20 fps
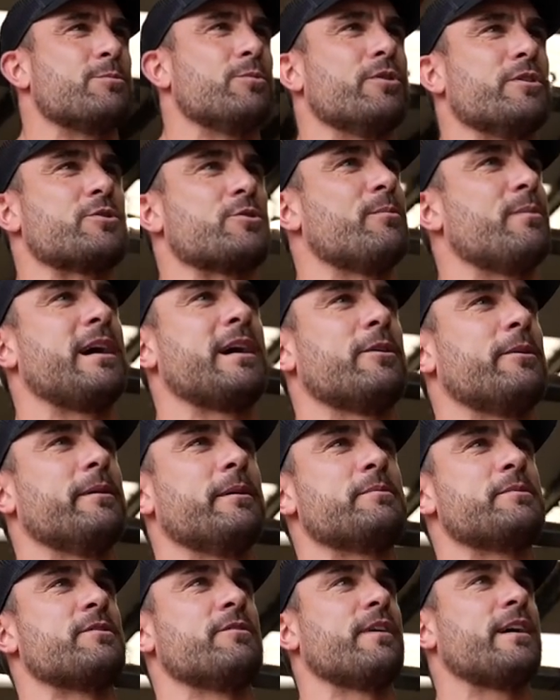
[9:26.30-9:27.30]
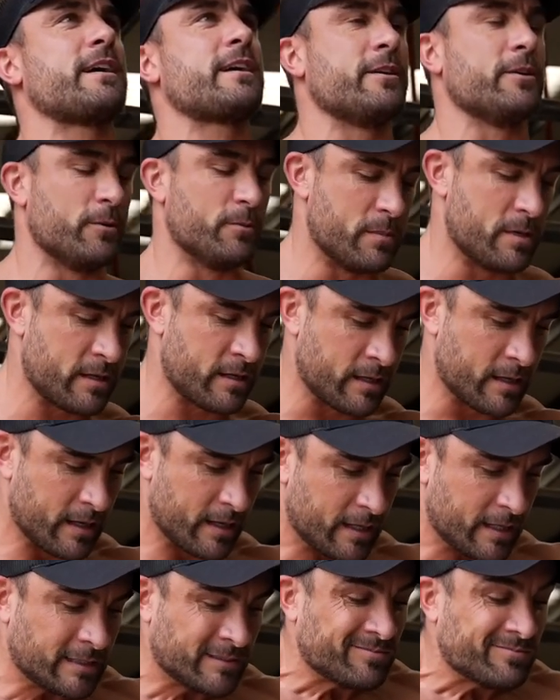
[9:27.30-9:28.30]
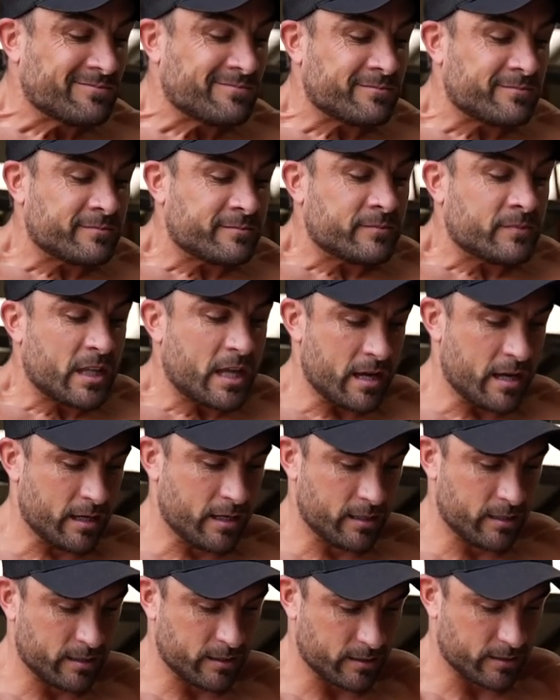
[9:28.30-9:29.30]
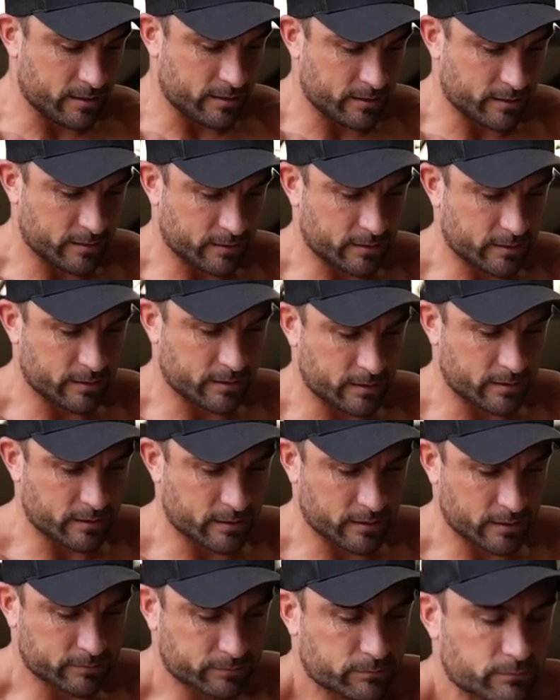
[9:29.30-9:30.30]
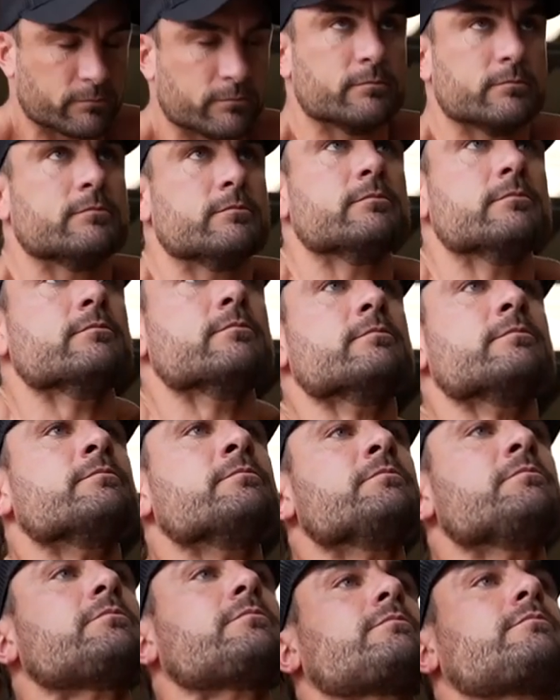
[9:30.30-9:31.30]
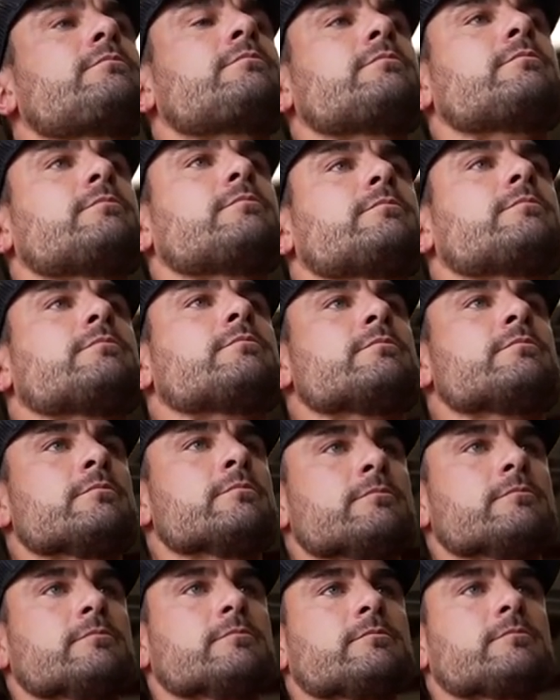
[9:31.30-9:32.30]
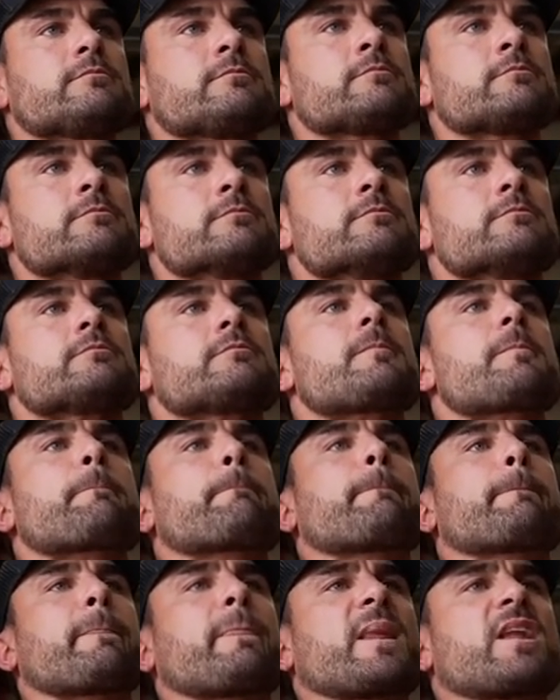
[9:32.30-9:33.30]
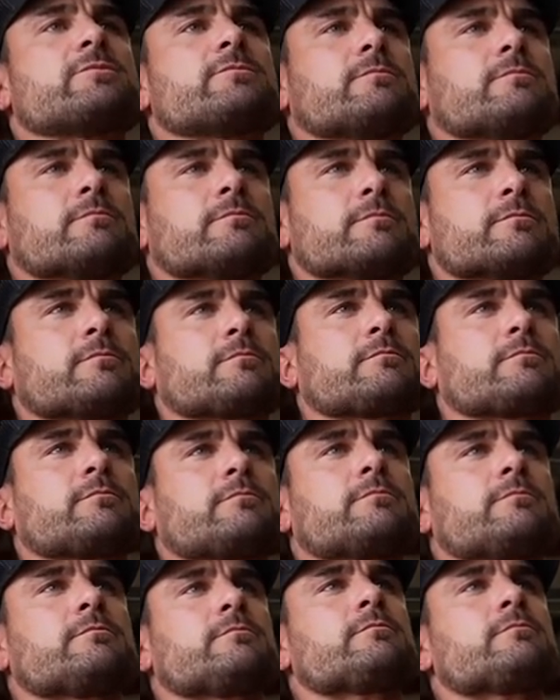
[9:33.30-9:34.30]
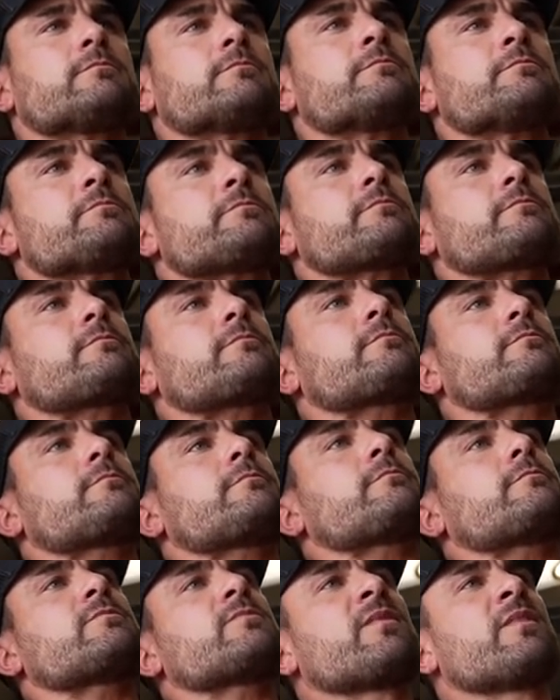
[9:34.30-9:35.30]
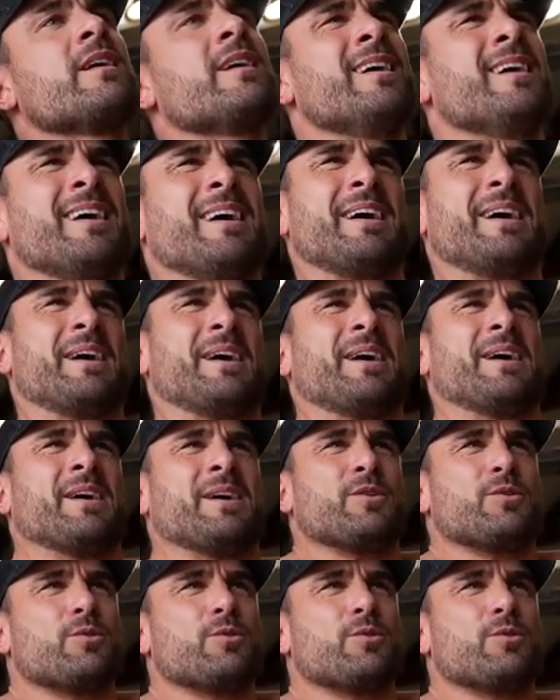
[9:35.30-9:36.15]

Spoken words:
just saying I was training abs this morning, so I think I'd struggle to hit a vacuum after I've trained them for an hour in the morning, but we got a little bit, only a couple of seconds.